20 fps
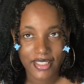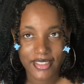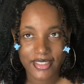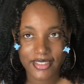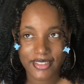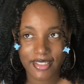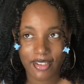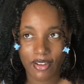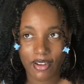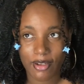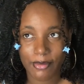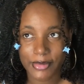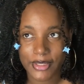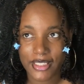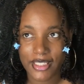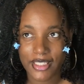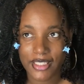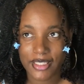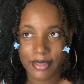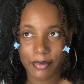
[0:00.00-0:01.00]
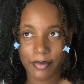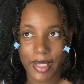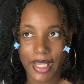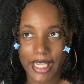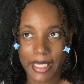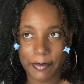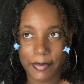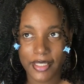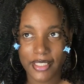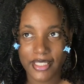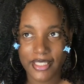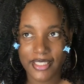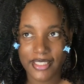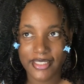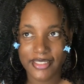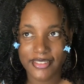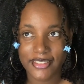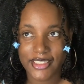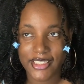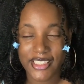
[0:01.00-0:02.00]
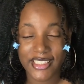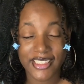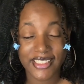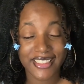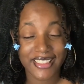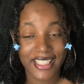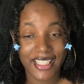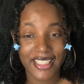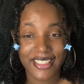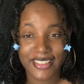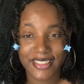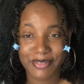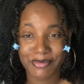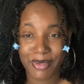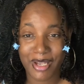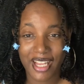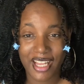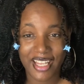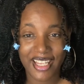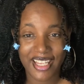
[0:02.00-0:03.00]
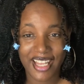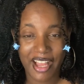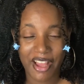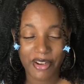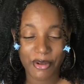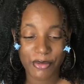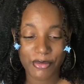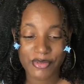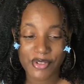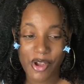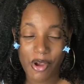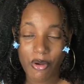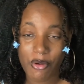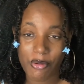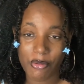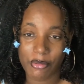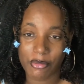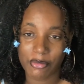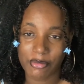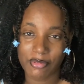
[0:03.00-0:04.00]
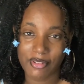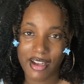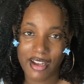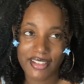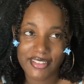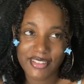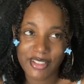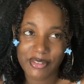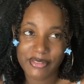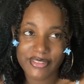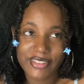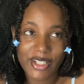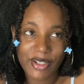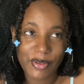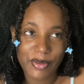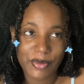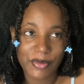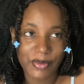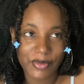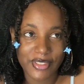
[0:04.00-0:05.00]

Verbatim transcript: So I'm thinking maybe she can change his mind. I don't know. I don't know.